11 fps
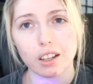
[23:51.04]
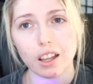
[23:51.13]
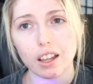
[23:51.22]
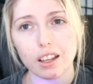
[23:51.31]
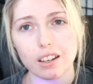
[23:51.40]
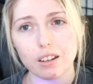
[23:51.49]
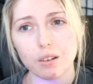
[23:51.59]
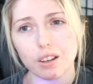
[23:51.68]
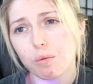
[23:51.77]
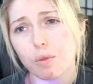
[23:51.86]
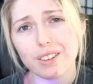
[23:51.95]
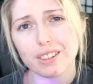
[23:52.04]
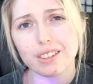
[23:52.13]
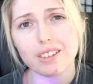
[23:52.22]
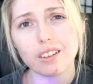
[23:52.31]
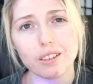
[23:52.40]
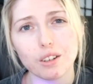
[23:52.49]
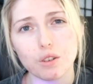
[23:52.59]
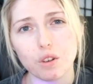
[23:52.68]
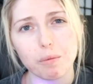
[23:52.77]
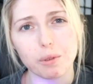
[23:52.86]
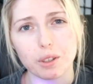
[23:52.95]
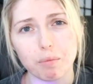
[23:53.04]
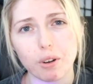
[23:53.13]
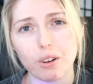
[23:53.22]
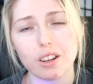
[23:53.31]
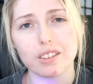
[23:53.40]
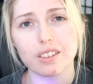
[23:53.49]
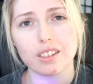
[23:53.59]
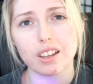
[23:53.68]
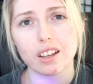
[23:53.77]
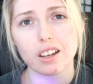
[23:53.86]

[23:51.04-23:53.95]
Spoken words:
And it was still an enjoyable experience.